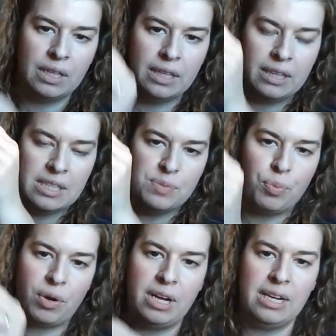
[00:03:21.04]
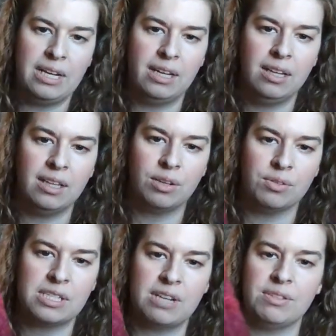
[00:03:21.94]
like this braiding that
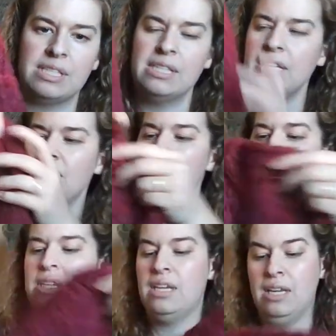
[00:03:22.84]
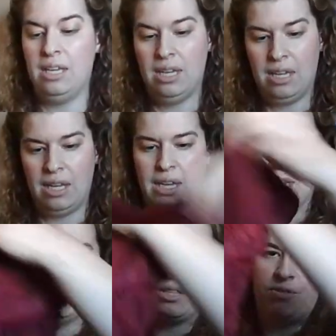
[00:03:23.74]
goes down the sleeves
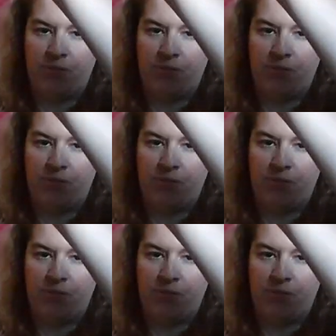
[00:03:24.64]
and the